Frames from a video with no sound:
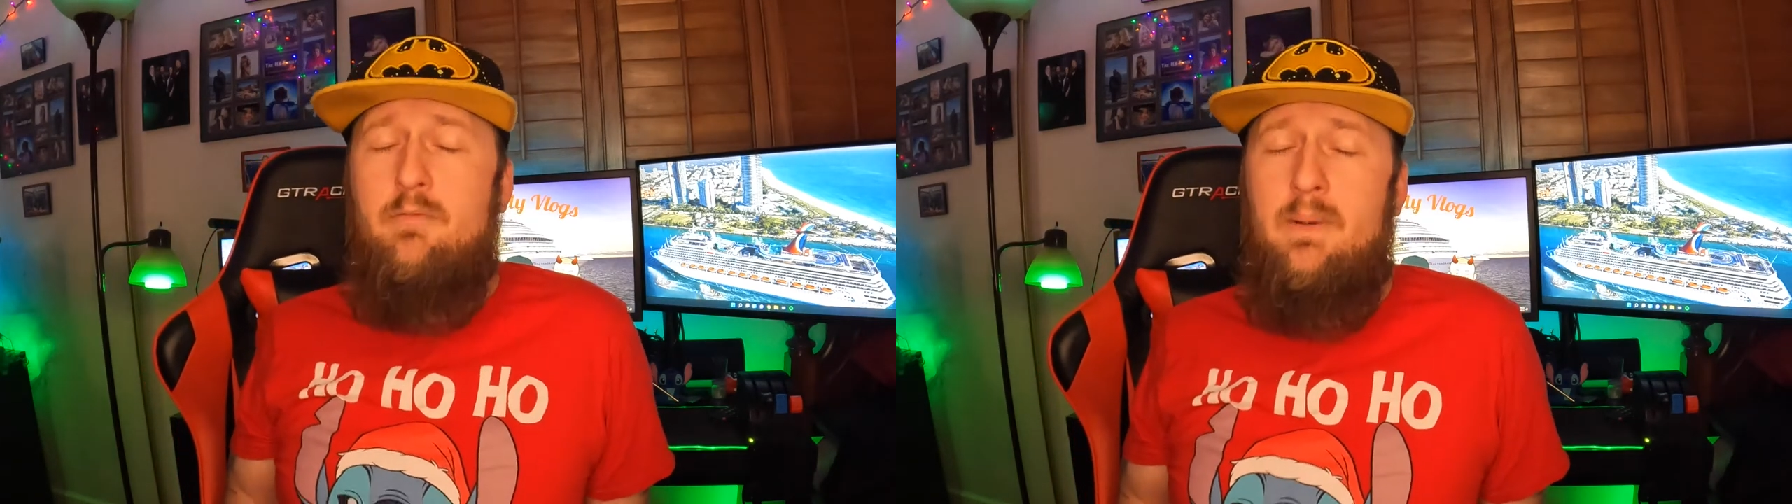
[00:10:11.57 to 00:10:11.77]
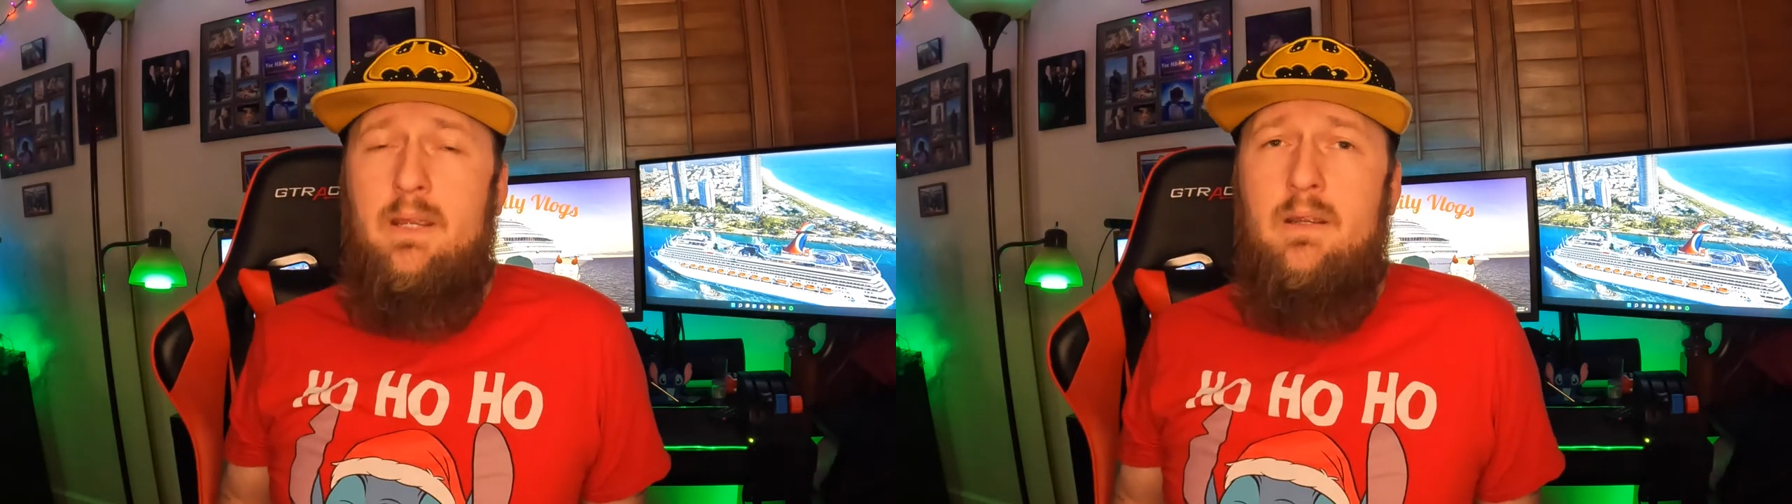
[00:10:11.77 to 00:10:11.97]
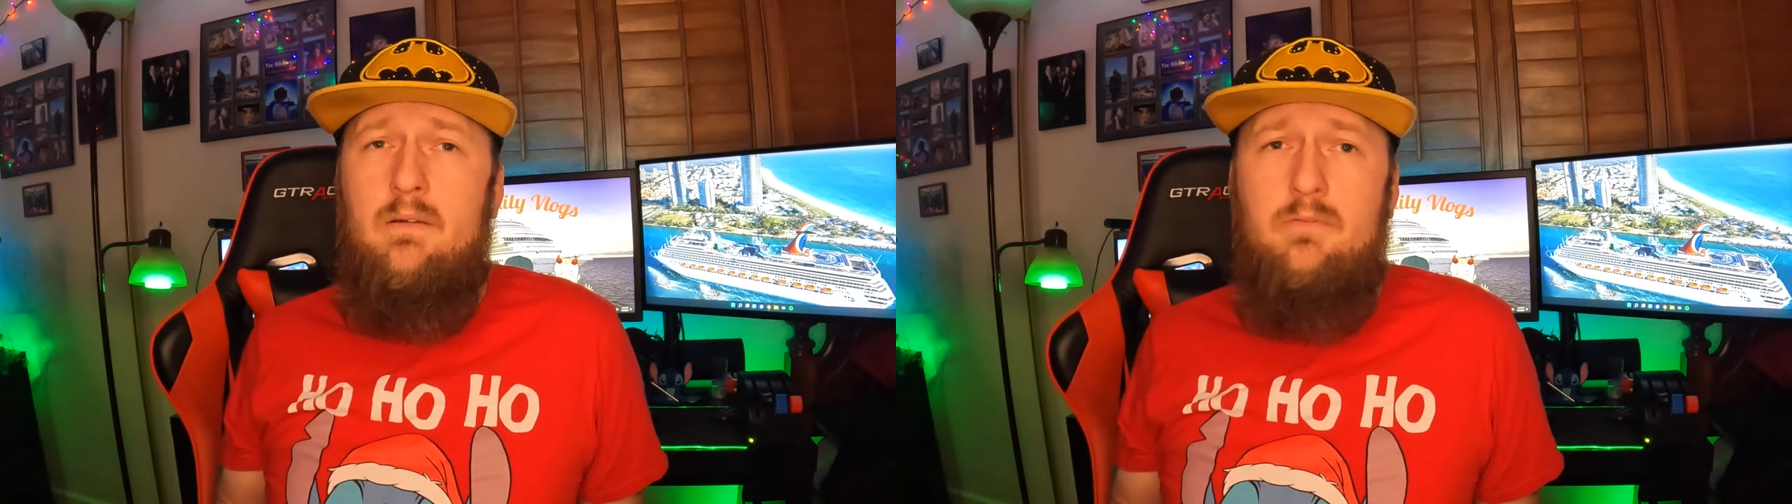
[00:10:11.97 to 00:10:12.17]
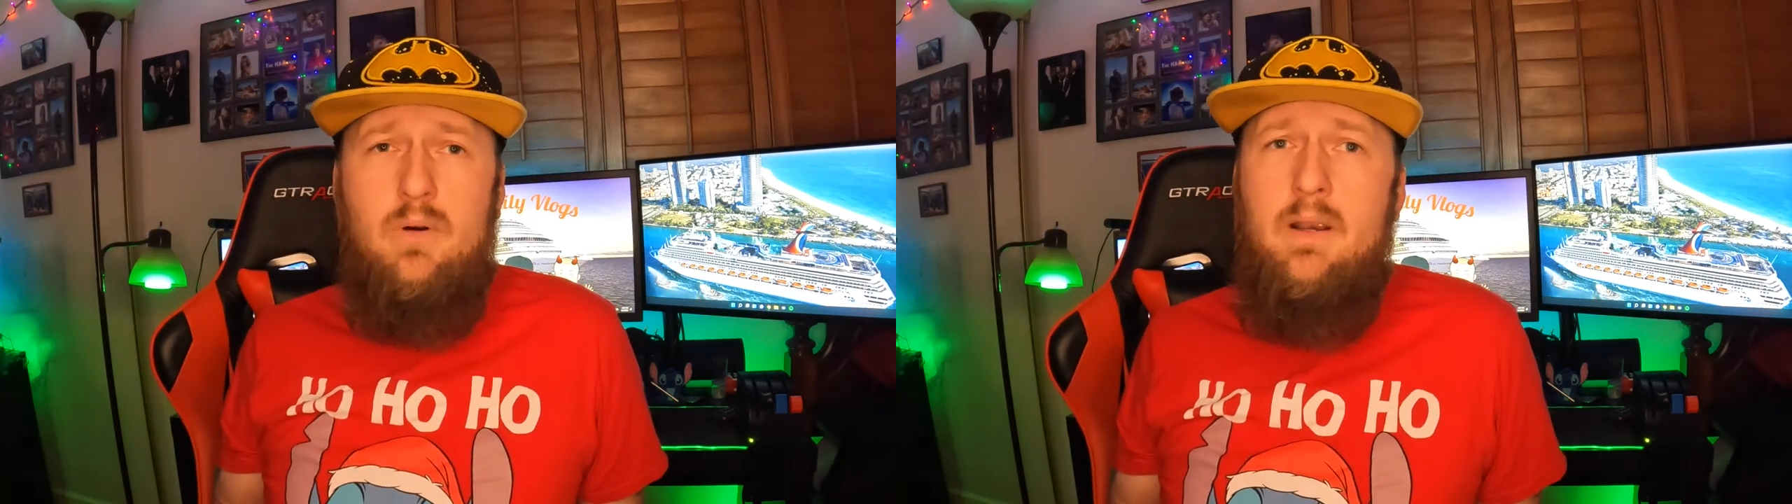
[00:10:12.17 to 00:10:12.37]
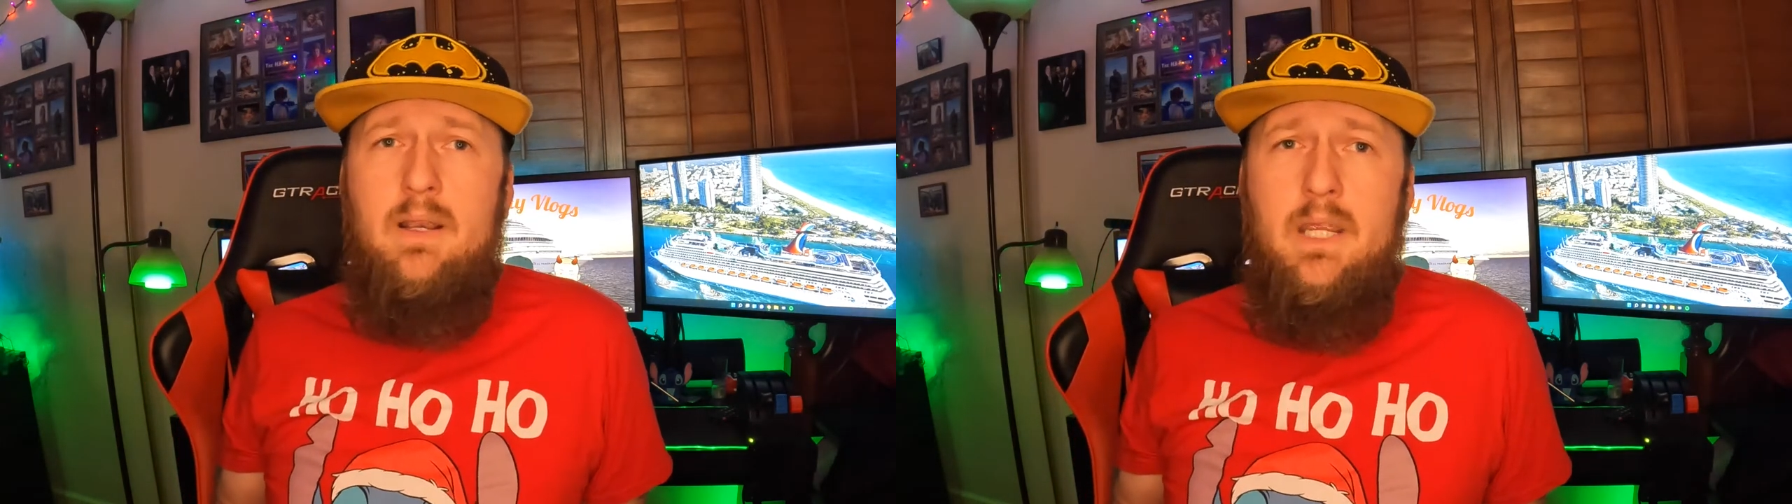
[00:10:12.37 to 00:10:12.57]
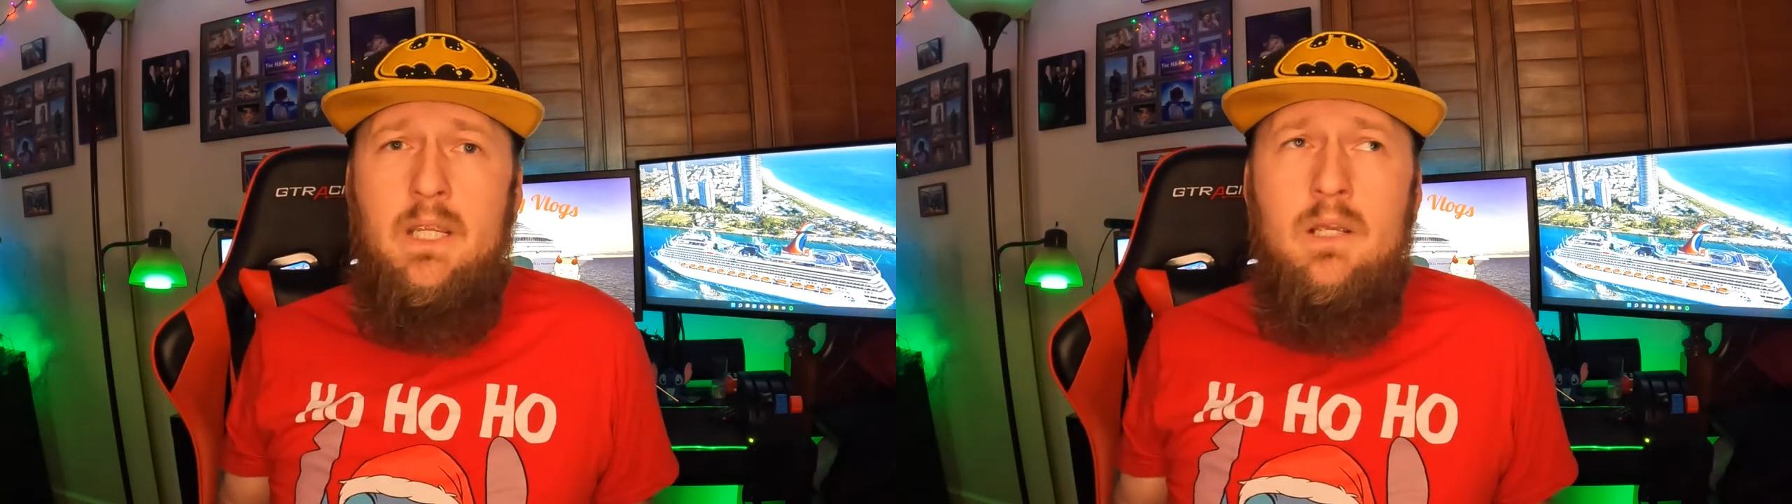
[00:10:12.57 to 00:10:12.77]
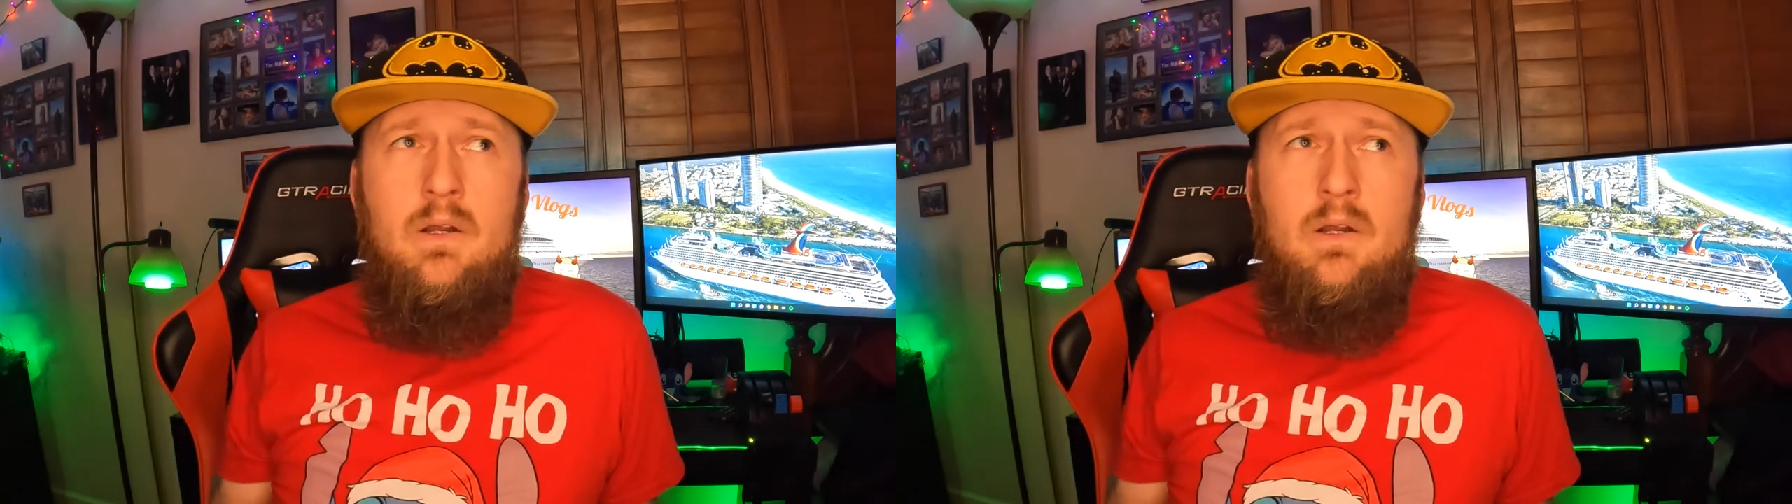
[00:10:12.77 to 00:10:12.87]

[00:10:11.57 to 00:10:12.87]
me for any